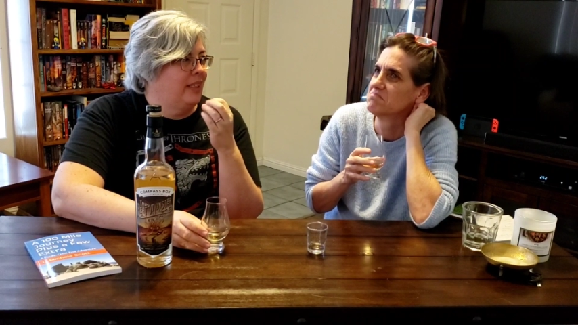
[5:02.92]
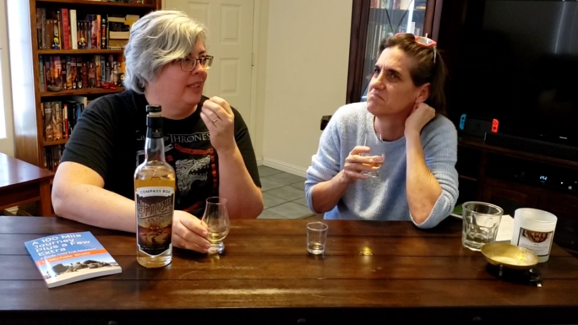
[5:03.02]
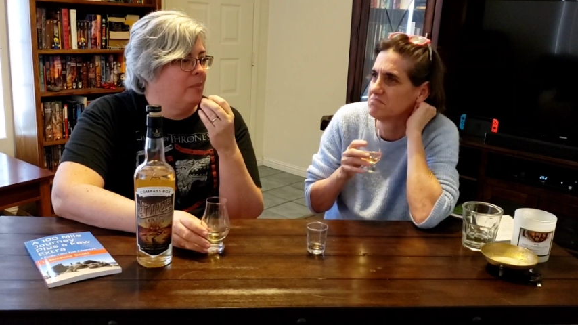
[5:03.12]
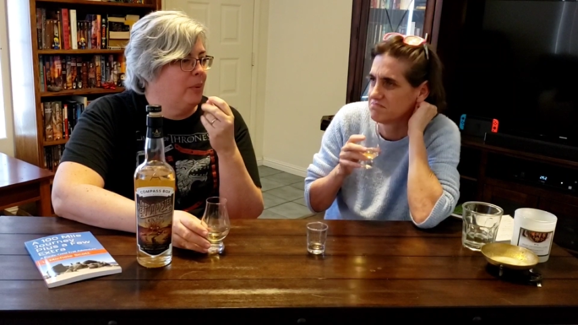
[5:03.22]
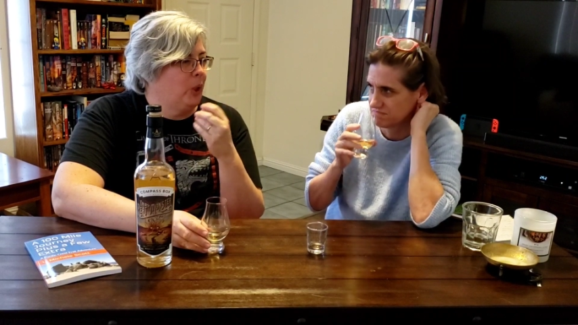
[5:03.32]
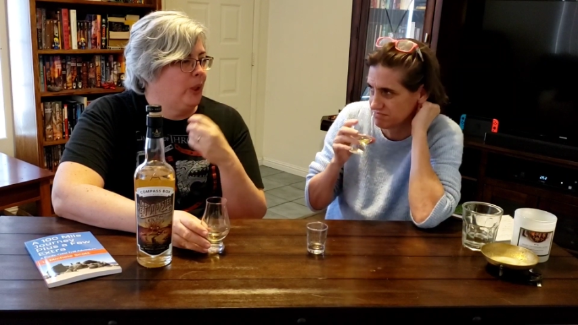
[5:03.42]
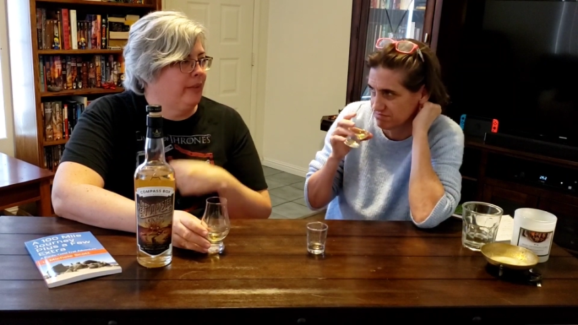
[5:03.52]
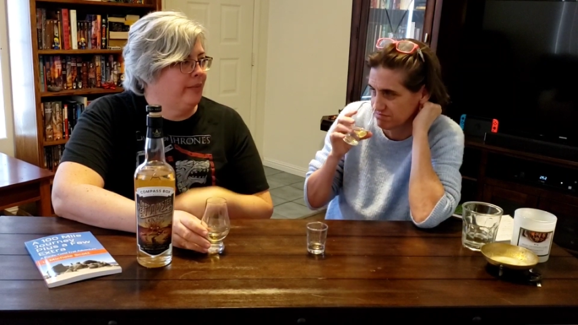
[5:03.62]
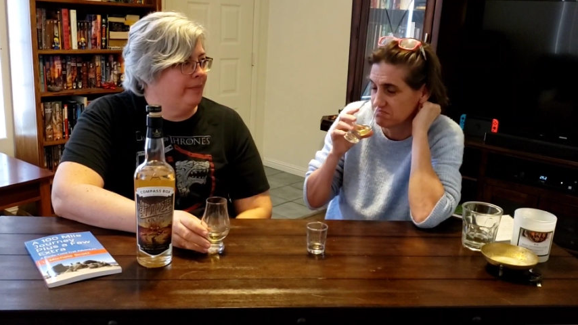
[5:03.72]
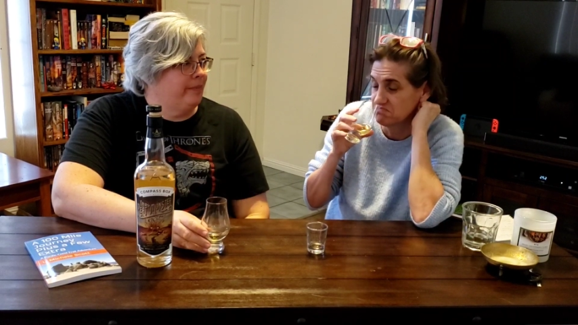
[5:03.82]
Speaker 1: like a burn.
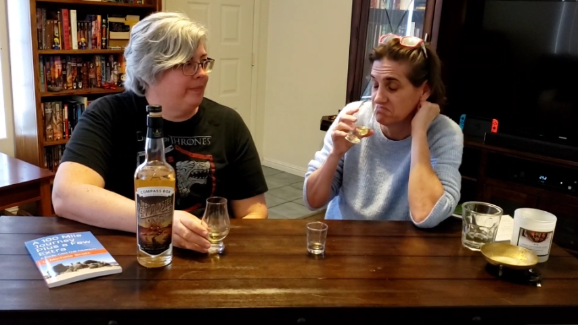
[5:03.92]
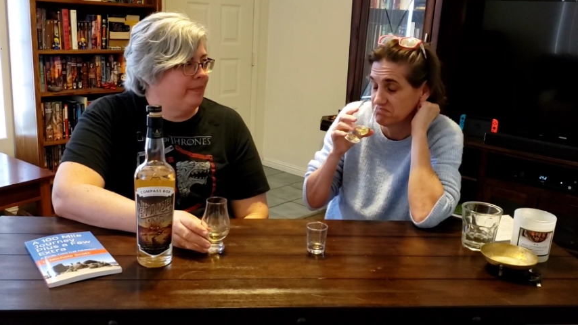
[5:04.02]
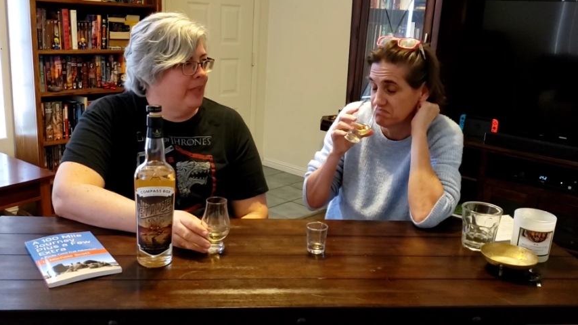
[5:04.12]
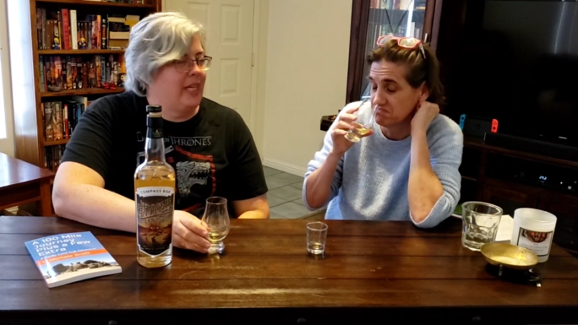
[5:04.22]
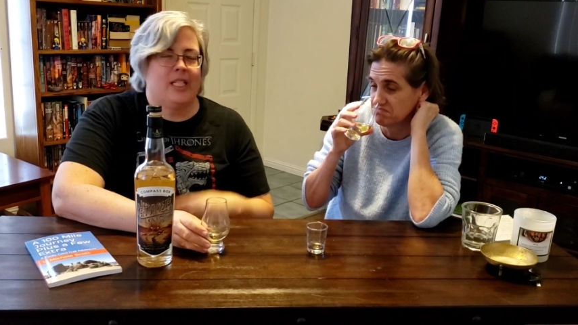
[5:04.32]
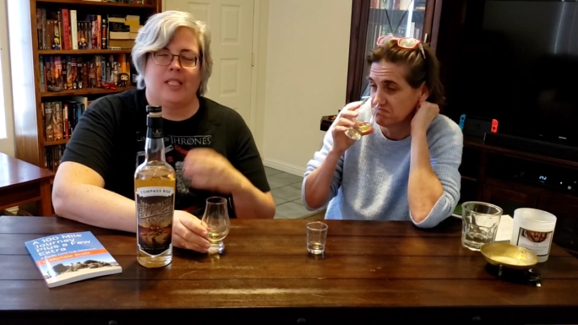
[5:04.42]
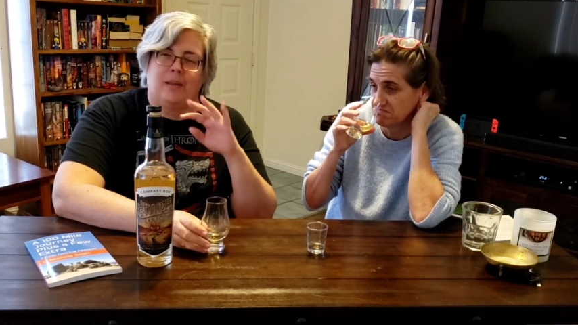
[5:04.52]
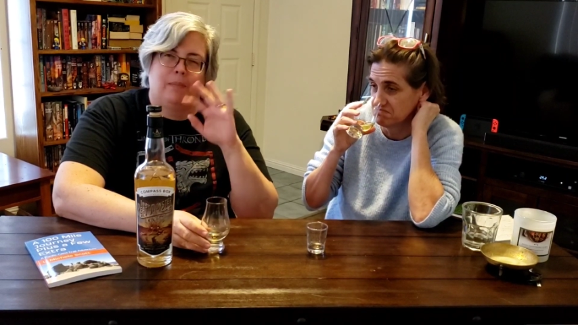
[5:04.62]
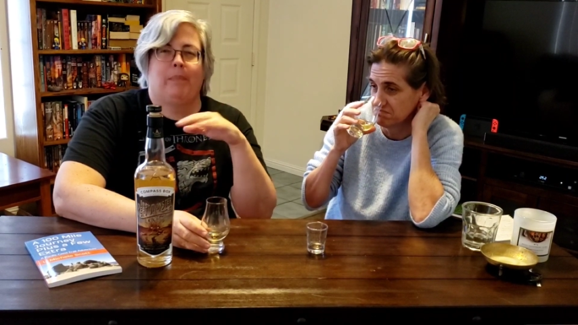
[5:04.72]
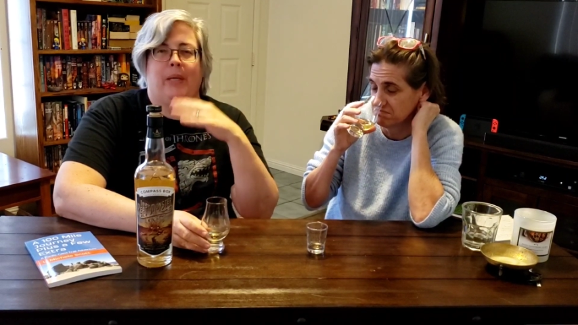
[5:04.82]
and it's
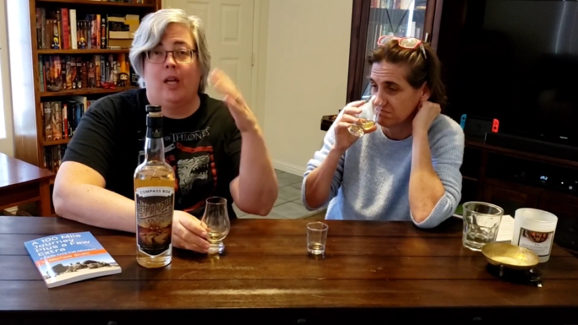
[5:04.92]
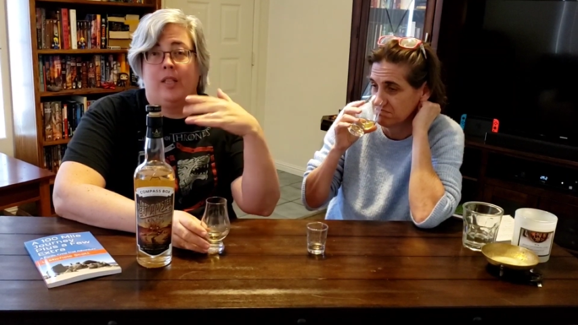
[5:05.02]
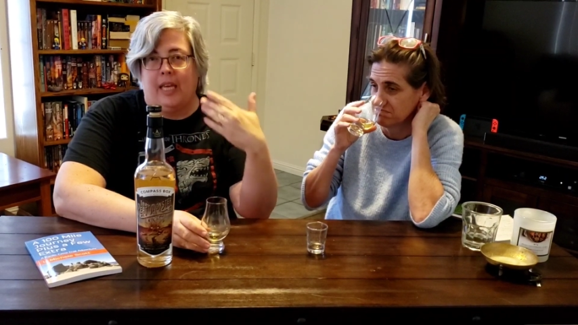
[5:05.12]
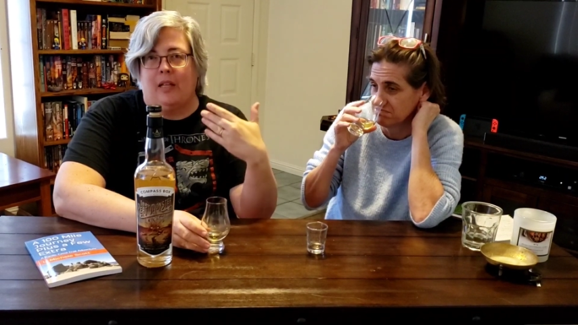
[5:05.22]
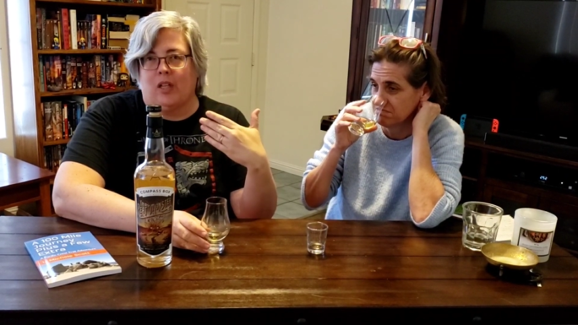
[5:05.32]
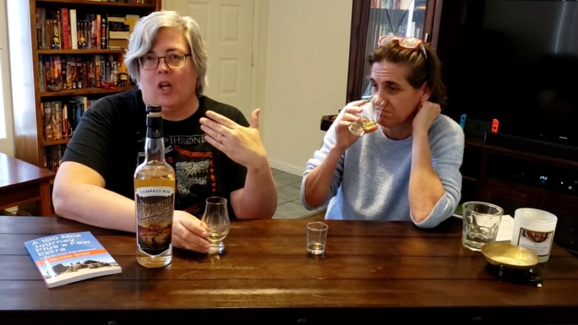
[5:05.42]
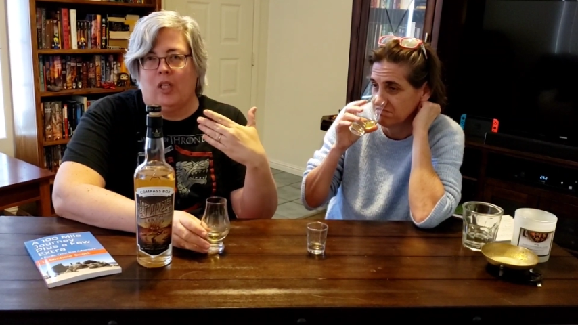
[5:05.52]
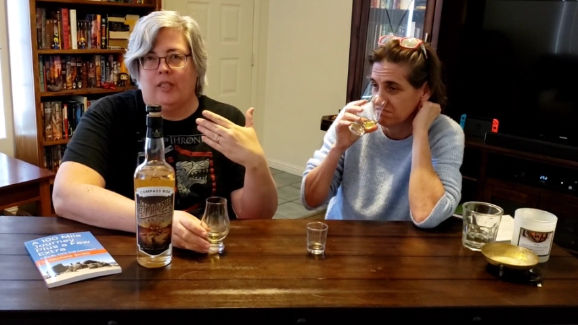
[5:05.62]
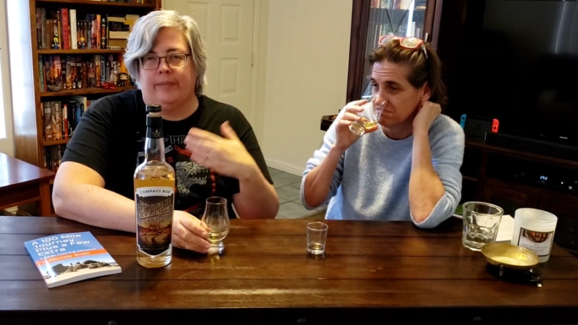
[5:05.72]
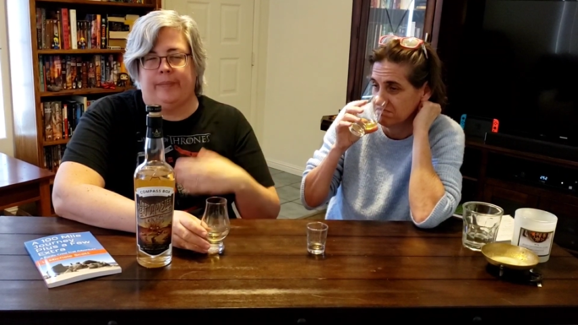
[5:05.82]
beyond the
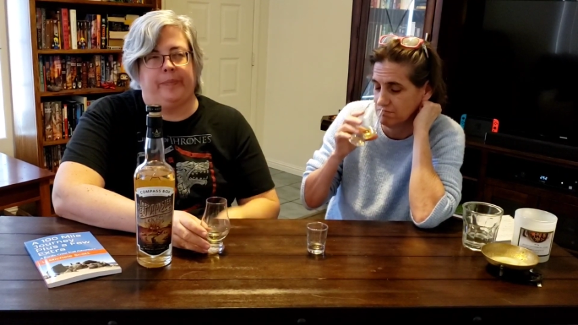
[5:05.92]
alcohol.